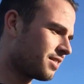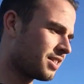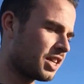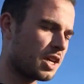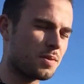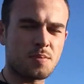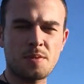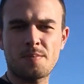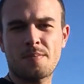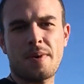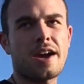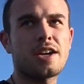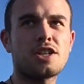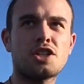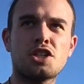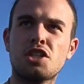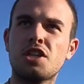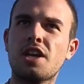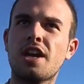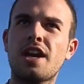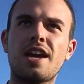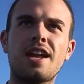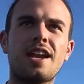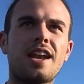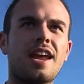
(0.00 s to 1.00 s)
deep in my
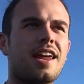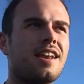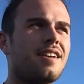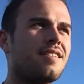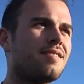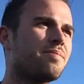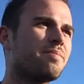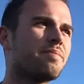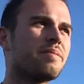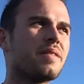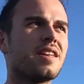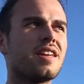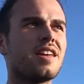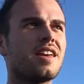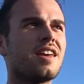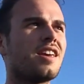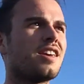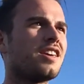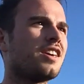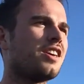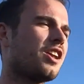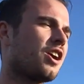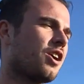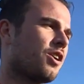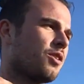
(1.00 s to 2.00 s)
shit and,
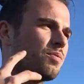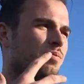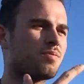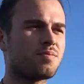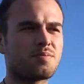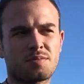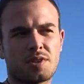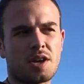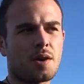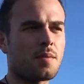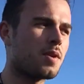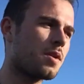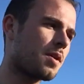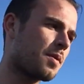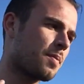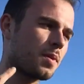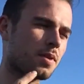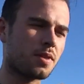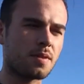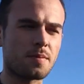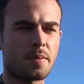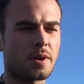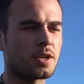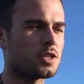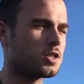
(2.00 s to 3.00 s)
you know, coming up
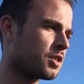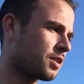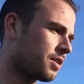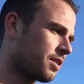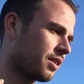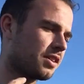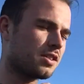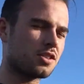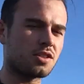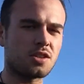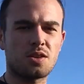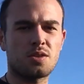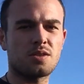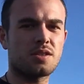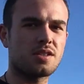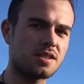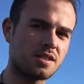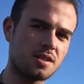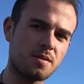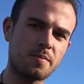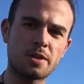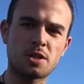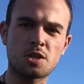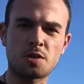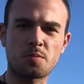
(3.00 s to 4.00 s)
with a bunch of
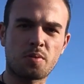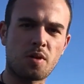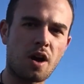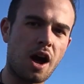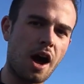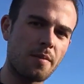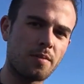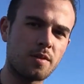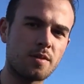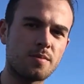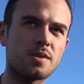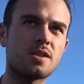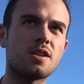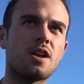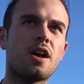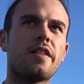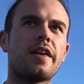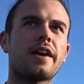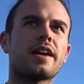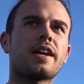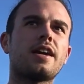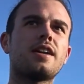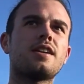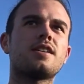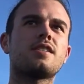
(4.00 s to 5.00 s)
excuses and a bunch of problems and all
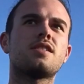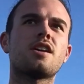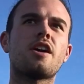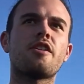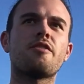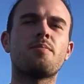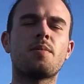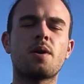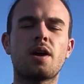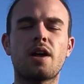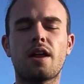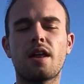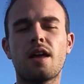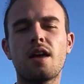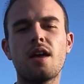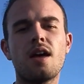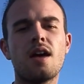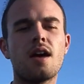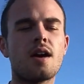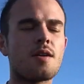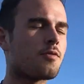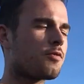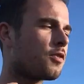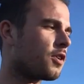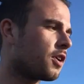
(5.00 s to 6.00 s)
that kind of stuff. But
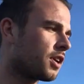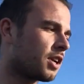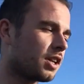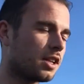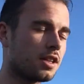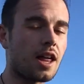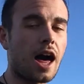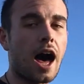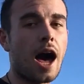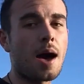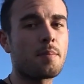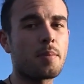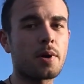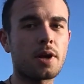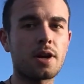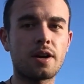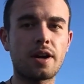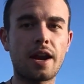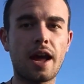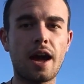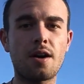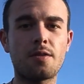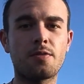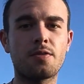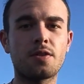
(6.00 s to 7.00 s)
feeling a lot
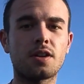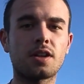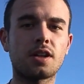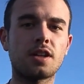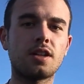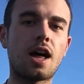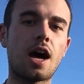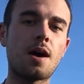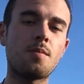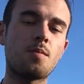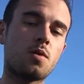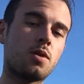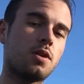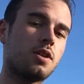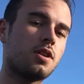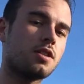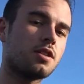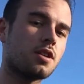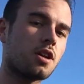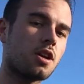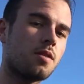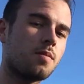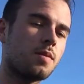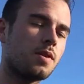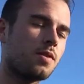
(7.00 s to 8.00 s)
better now, feeling a lot more
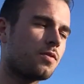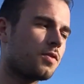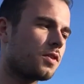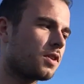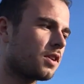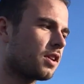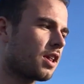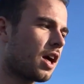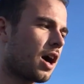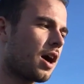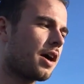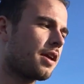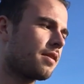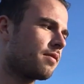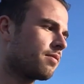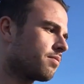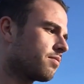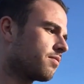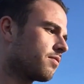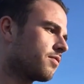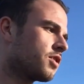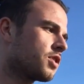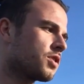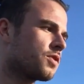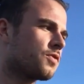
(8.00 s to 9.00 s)
determined,
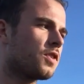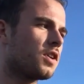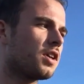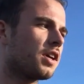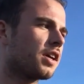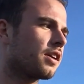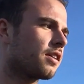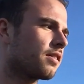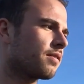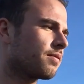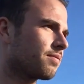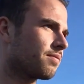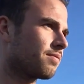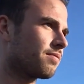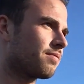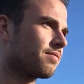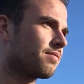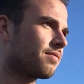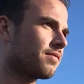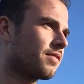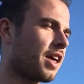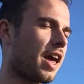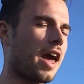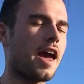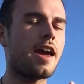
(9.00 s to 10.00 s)
feeling
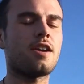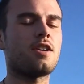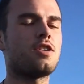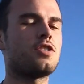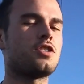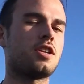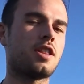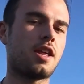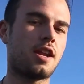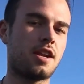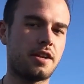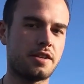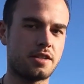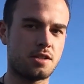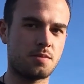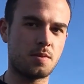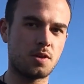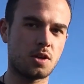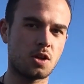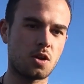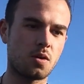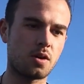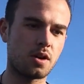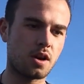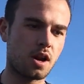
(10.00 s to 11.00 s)
the energy that needs to
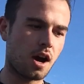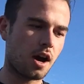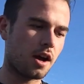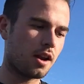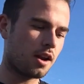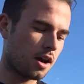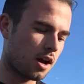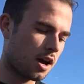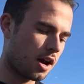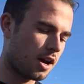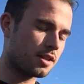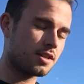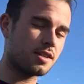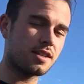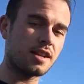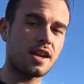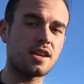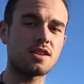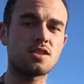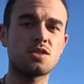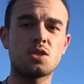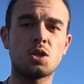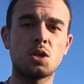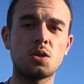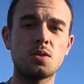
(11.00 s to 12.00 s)
be going on.
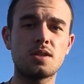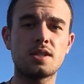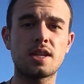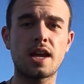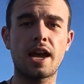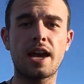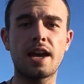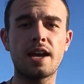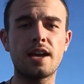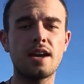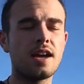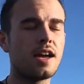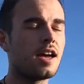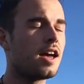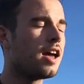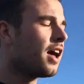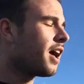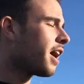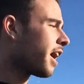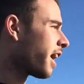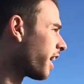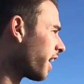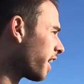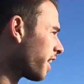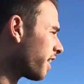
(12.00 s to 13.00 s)
Today is Tuesday,
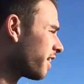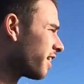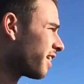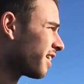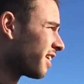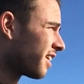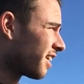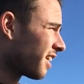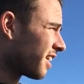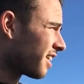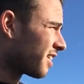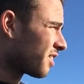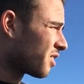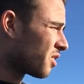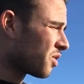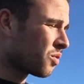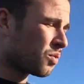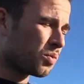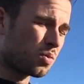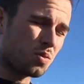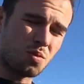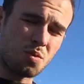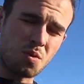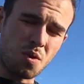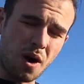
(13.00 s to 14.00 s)
and
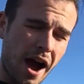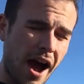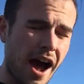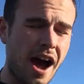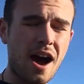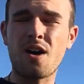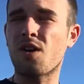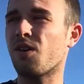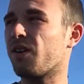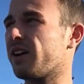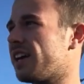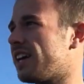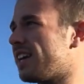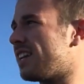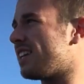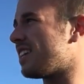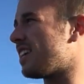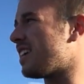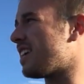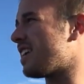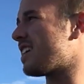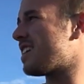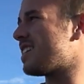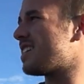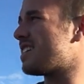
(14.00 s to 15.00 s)
wow,
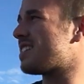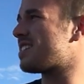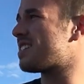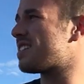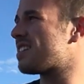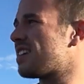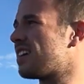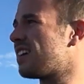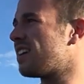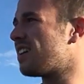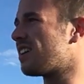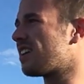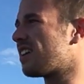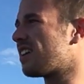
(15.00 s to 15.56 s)
it's